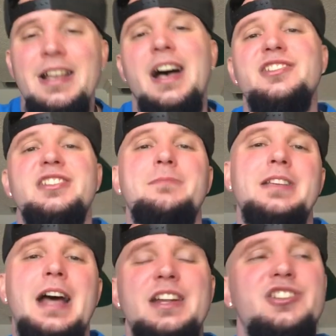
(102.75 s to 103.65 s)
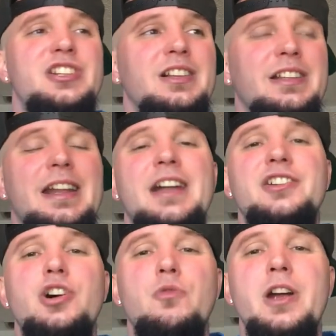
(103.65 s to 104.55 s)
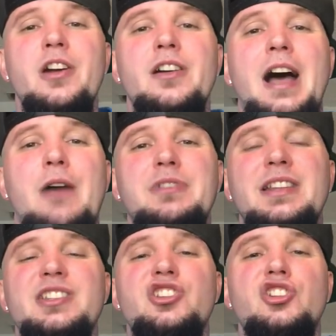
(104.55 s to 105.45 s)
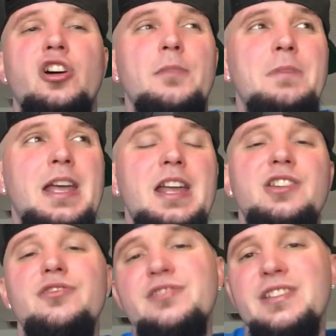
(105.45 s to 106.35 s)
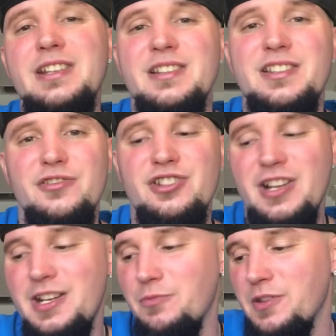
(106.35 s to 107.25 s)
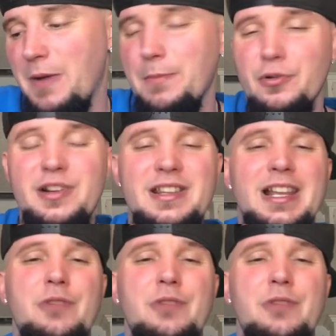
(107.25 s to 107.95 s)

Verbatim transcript: I'd just be kind of chilling, out of nowhere I would get this sharp pain, usually associated with my breathing.